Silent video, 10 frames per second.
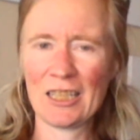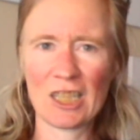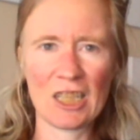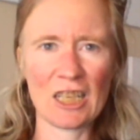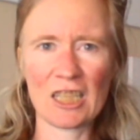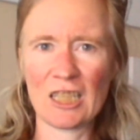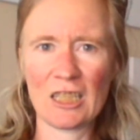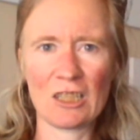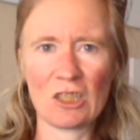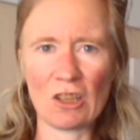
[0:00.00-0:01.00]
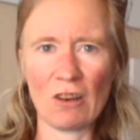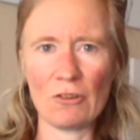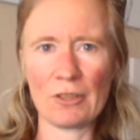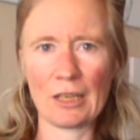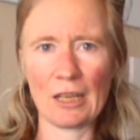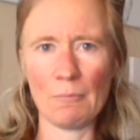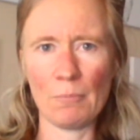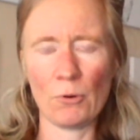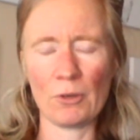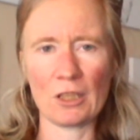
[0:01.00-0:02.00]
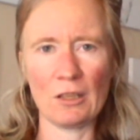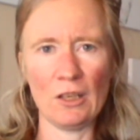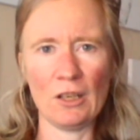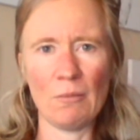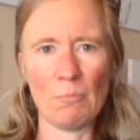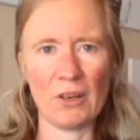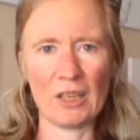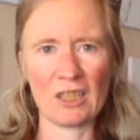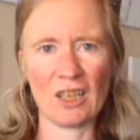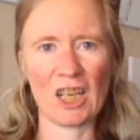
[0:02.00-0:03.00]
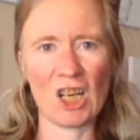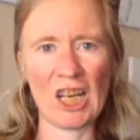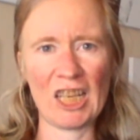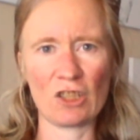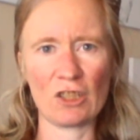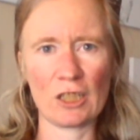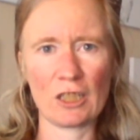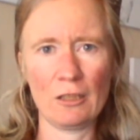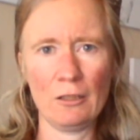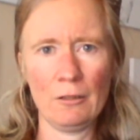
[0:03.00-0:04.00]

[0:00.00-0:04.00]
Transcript: just don't get poisoned by a psychiatrist.